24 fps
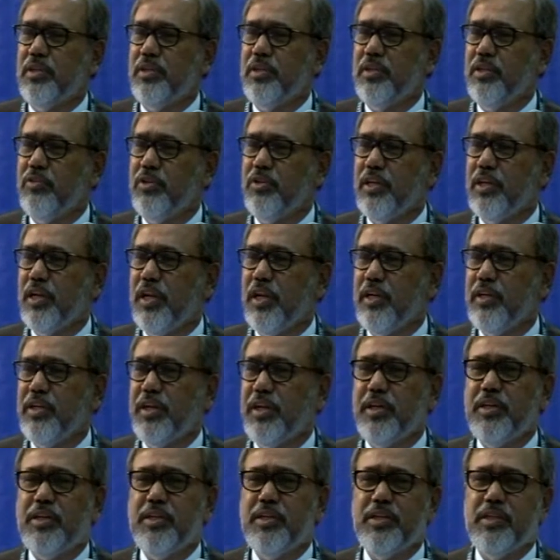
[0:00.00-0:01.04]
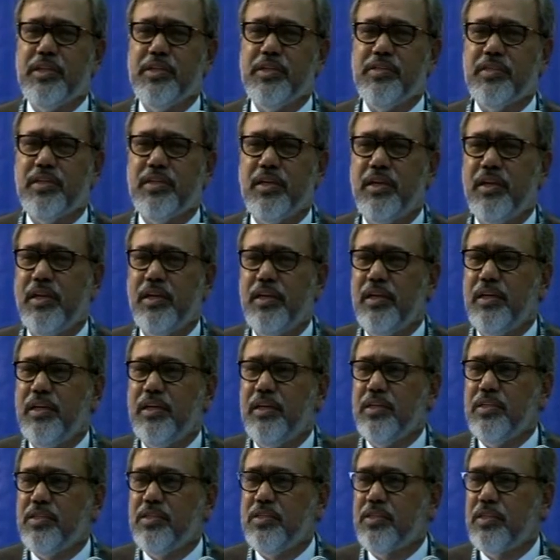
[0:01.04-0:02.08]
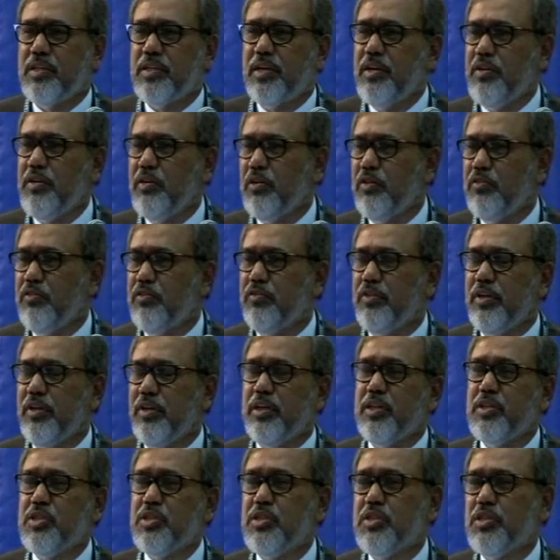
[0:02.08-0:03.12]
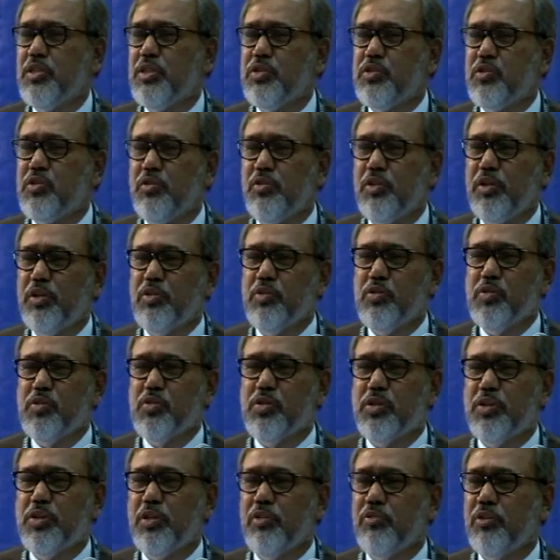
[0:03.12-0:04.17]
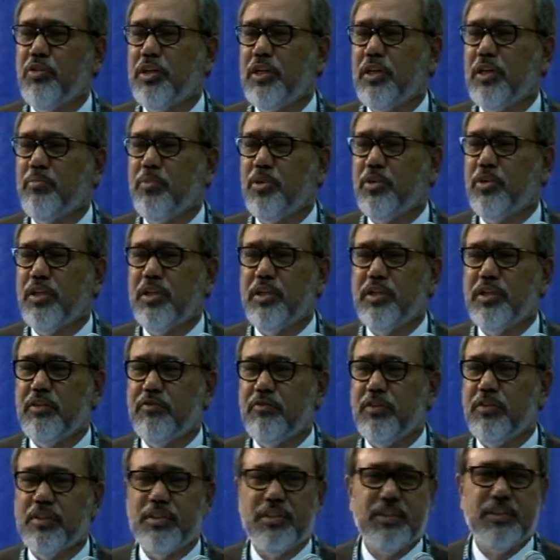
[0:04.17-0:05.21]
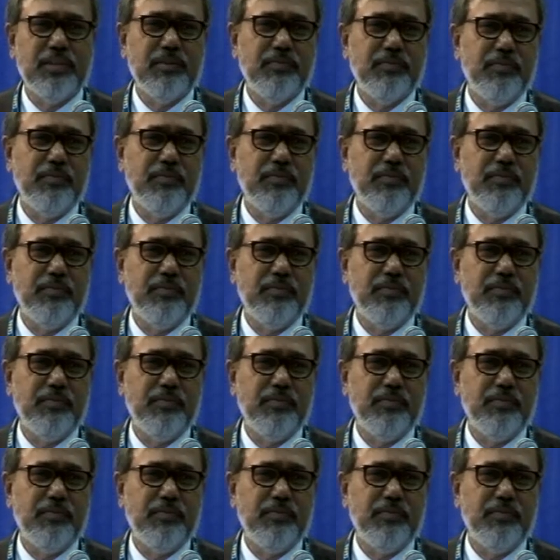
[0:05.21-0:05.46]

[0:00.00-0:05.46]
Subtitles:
during late 90s is kind of a resistance to reduce neonatal mortality further.